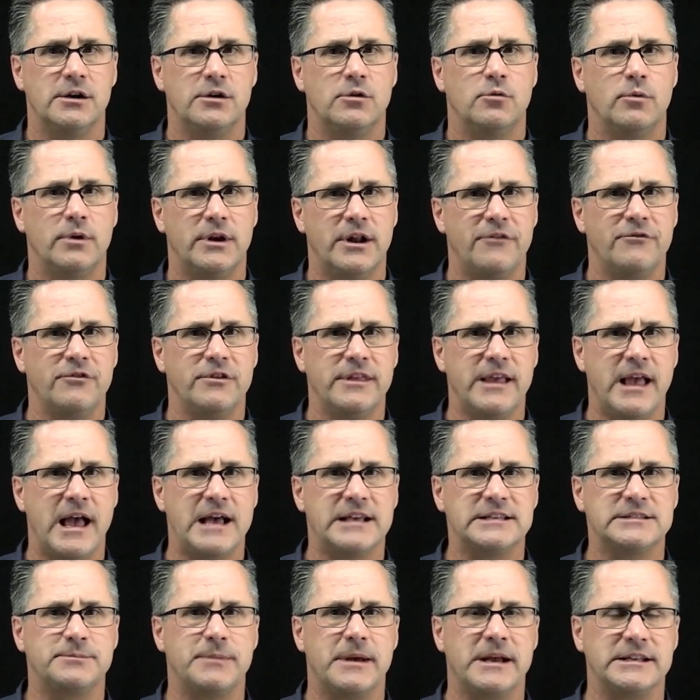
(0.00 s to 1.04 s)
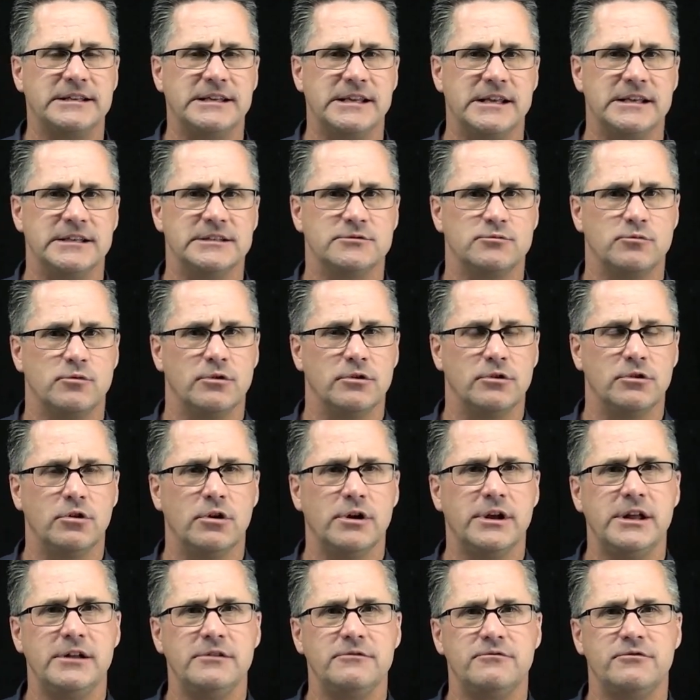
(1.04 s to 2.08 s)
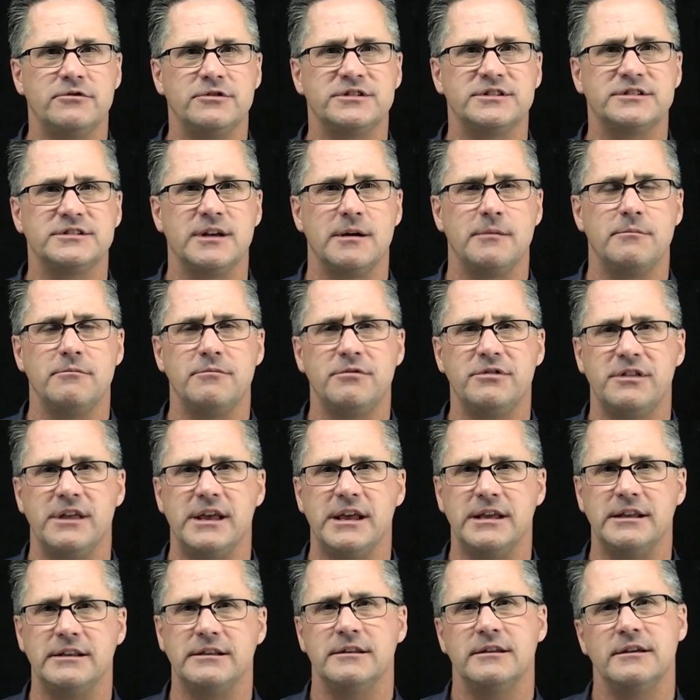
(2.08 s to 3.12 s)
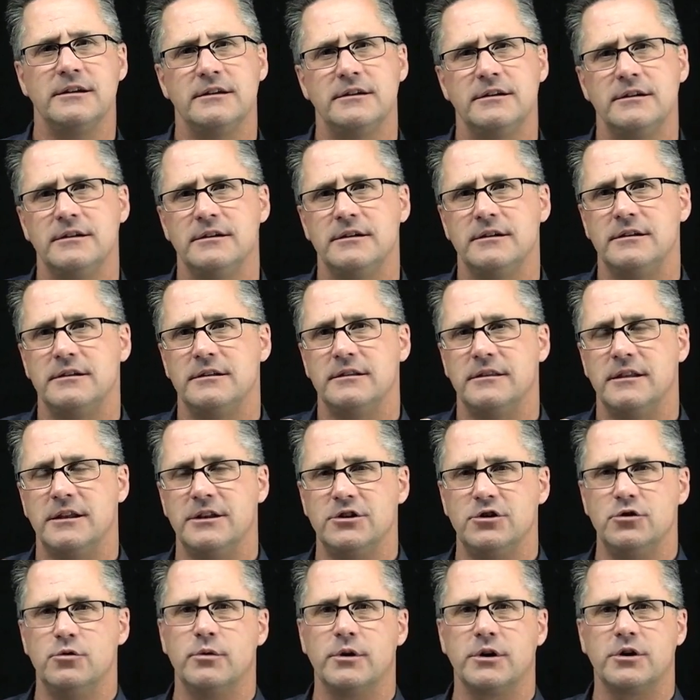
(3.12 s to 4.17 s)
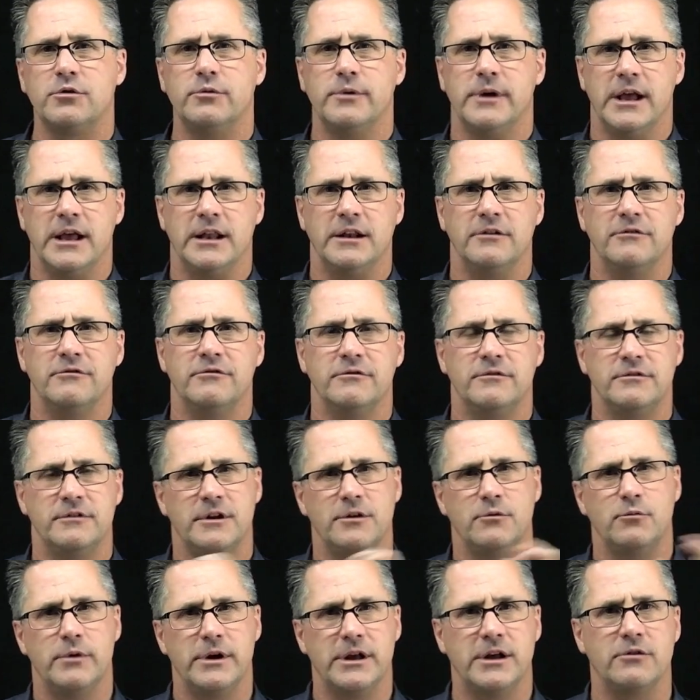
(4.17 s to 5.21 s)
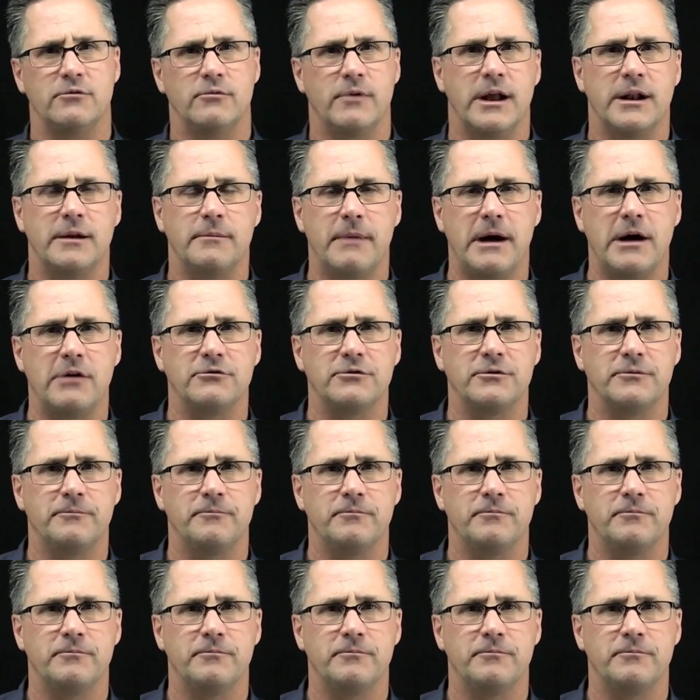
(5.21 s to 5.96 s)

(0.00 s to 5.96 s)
Whatever the aspect is, we're looking for something that you are creative that we can write about.